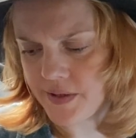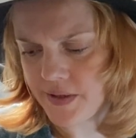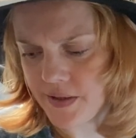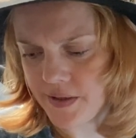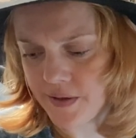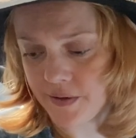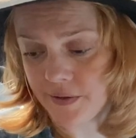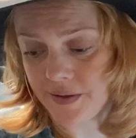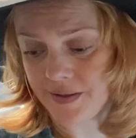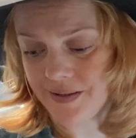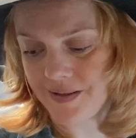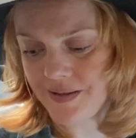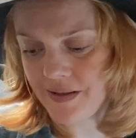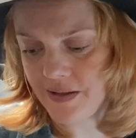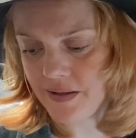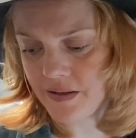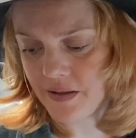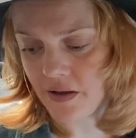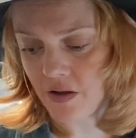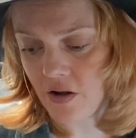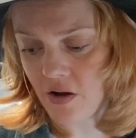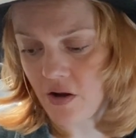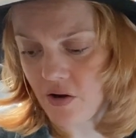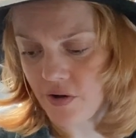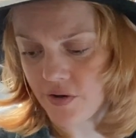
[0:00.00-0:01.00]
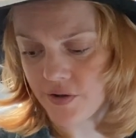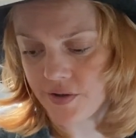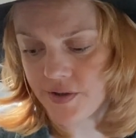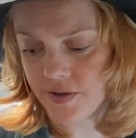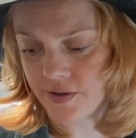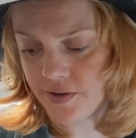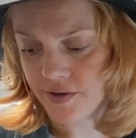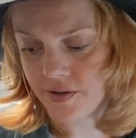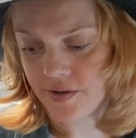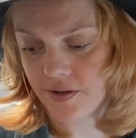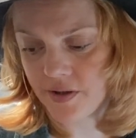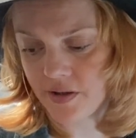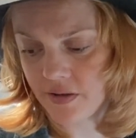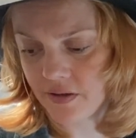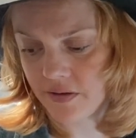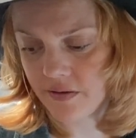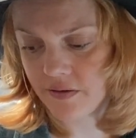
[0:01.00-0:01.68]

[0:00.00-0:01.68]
here? This is a loss.